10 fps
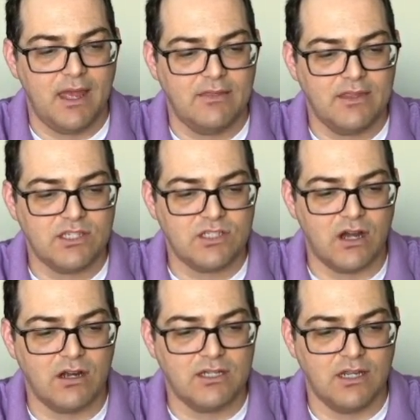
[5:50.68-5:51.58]
and the
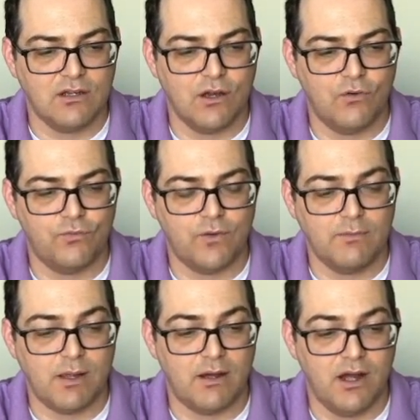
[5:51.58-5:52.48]
stock did go
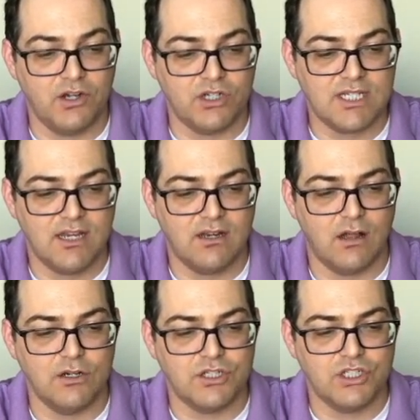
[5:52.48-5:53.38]
from uh, under
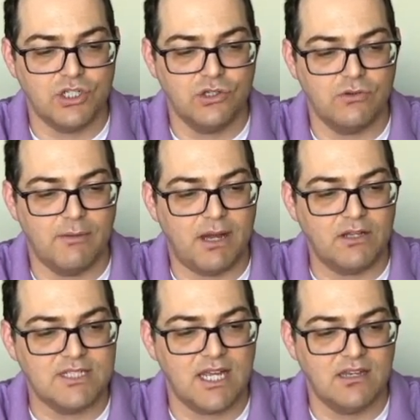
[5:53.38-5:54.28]
$10 to about